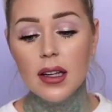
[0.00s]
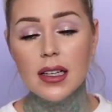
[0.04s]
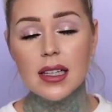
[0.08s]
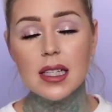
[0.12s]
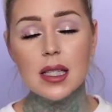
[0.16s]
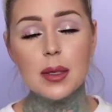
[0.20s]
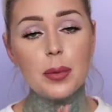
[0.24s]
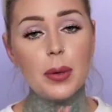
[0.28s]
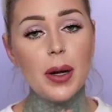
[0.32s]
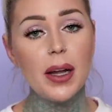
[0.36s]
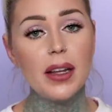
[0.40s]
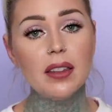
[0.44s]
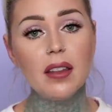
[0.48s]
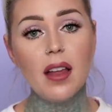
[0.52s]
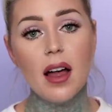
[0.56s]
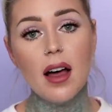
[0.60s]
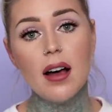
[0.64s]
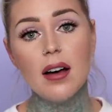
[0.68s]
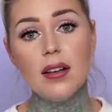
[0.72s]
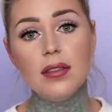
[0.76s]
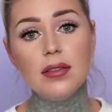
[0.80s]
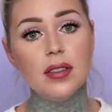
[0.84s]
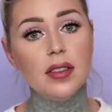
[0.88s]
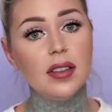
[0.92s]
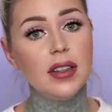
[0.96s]
Spread
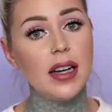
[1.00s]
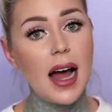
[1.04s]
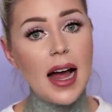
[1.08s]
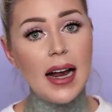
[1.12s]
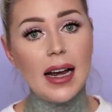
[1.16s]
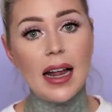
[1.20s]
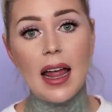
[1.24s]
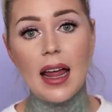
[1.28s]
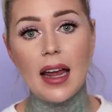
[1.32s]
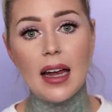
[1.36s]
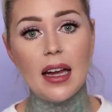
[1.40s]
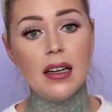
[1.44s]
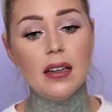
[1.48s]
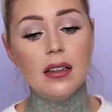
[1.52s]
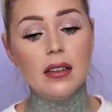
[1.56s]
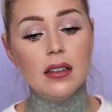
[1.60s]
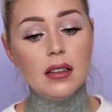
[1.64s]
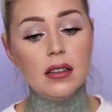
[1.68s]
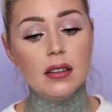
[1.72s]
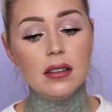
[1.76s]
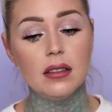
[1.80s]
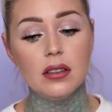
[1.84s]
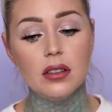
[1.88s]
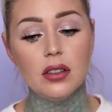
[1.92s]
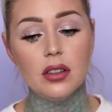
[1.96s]
love, not hate.
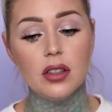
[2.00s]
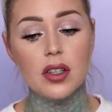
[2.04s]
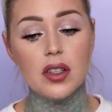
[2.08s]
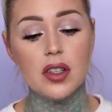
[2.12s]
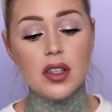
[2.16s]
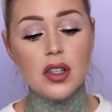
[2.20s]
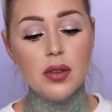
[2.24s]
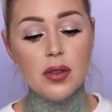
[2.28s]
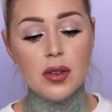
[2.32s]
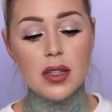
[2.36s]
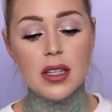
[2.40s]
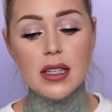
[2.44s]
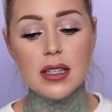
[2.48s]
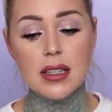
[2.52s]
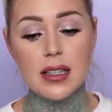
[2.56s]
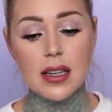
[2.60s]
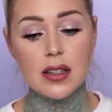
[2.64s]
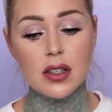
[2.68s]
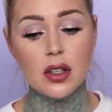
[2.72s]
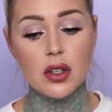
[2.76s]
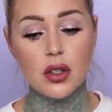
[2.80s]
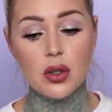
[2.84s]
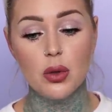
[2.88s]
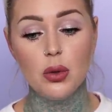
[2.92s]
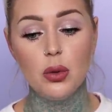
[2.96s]
Just use this
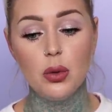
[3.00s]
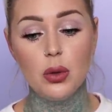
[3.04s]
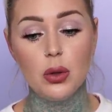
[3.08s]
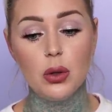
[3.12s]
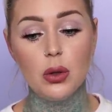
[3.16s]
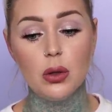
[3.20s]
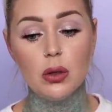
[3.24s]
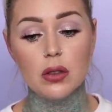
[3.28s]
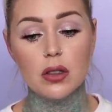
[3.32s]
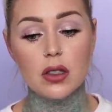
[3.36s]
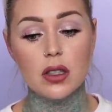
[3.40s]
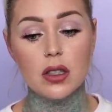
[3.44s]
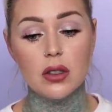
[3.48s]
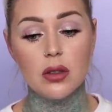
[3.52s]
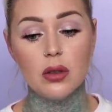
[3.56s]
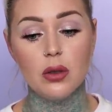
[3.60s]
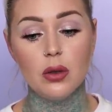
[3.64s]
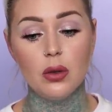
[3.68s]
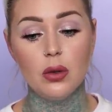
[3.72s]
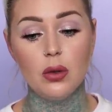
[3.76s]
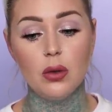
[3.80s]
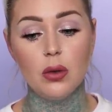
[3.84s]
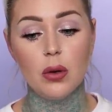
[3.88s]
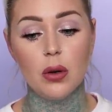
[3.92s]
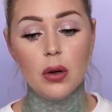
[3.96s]
as a tool
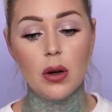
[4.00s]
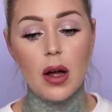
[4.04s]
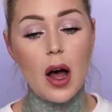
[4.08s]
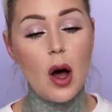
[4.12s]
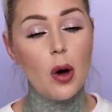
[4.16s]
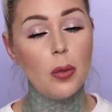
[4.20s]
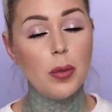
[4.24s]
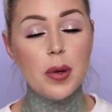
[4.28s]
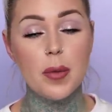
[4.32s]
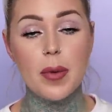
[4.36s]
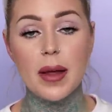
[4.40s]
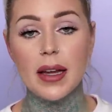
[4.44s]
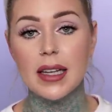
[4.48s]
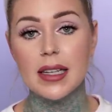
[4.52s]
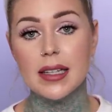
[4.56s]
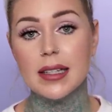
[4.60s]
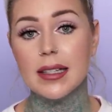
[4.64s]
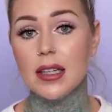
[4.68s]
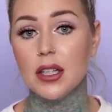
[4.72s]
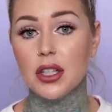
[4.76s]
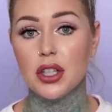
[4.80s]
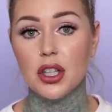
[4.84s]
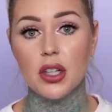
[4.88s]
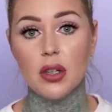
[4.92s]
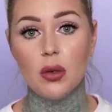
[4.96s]
to help you make a
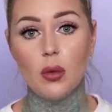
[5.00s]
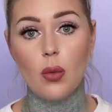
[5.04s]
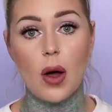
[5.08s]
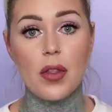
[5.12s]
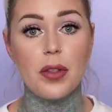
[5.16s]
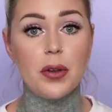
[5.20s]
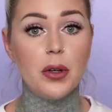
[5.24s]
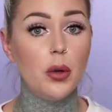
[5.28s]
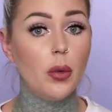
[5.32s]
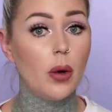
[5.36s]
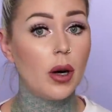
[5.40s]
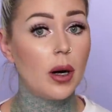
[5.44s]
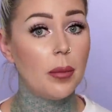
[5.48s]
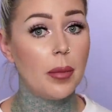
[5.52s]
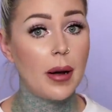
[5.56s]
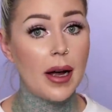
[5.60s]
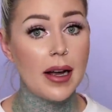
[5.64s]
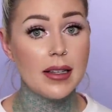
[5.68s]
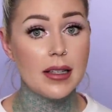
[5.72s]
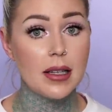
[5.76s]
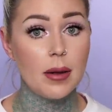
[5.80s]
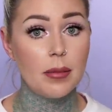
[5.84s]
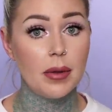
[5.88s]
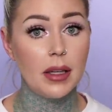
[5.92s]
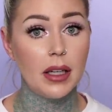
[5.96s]
decision whether you want to
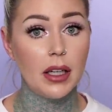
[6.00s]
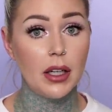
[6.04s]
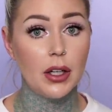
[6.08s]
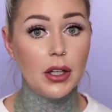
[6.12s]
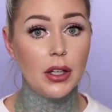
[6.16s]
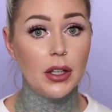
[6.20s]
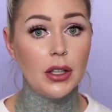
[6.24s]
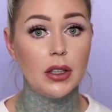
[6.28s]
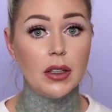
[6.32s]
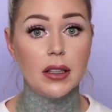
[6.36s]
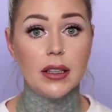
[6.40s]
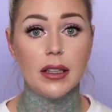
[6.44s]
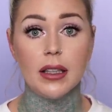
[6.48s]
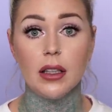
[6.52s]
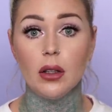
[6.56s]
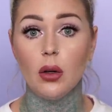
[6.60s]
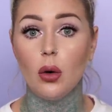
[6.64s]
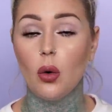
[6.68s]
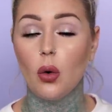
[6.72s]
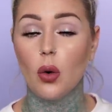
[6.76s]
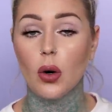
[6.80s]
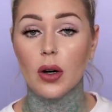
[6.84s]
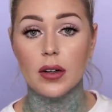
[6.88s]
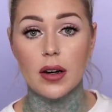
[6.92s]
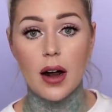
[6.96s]
buy something currently
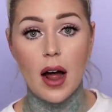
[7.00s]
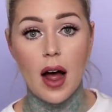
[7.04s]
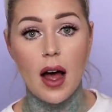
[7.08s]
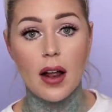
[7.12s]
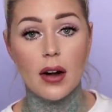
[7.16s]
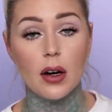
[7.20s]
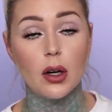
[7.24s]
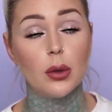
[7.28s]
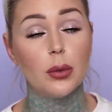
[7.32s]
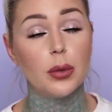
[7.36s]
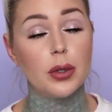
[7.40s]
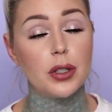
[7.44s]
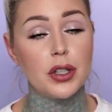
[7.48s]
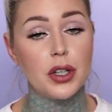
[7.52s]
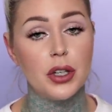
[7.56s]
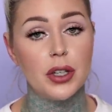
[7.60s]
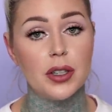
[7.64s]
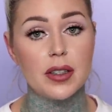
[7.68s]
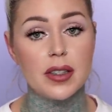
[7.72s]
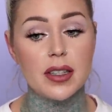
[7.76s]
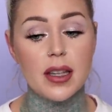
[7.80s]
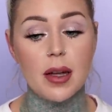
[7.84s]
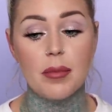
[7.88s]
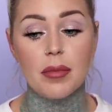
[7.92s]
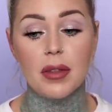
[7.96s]
or not, or
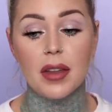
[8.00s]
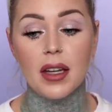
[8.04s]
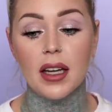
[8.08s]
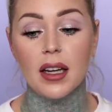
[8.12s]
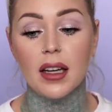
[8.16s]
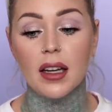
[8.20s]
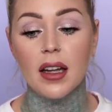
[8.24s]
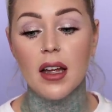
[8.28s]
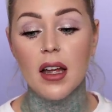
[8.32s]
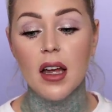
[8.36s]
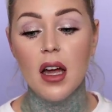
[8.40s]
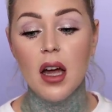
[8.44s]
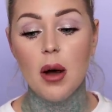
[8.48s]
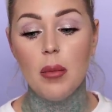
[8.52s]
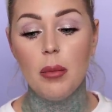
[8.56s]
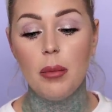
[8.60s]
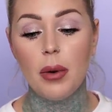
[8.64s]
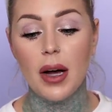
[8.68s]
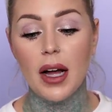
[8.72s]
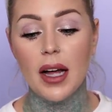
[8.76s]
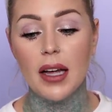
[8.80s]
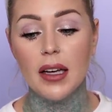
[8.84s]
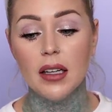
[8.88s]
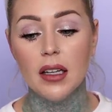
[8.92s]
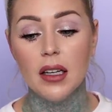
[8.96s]
return something.
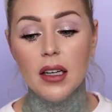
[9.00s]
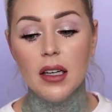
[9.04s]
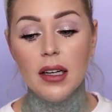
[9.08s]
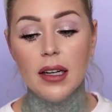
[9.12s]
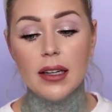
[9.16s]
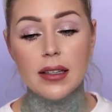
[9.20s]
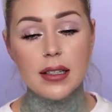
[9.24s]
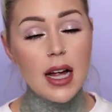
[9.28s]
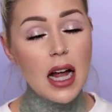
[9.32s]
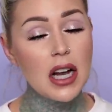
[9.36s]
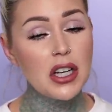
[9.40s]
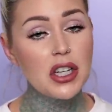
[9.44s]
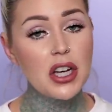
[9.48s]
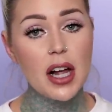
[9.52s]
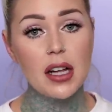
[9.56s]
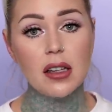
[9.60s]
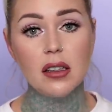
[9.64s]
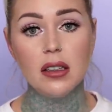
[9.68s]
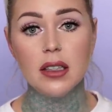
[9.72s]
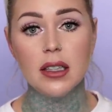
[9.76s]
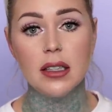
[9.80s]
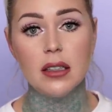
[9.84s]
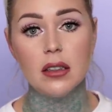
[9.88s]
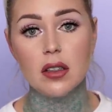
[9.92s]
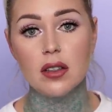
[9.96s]
But it's not
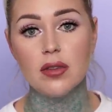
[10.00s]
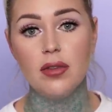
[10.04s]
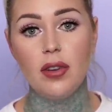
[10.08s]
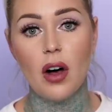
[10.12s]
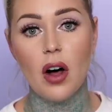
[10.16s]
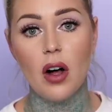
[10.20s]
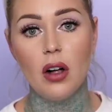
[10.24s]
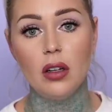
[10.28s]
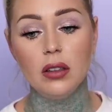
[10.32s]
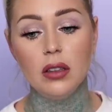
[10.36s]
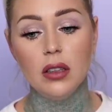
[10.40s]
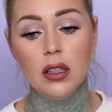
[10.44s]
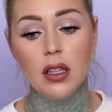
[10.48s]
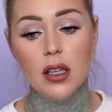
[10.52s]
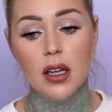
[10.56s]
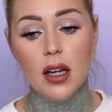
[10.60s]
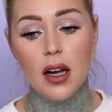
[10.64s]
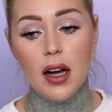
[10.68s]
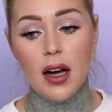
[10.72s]
Jaclyn Hill's fault.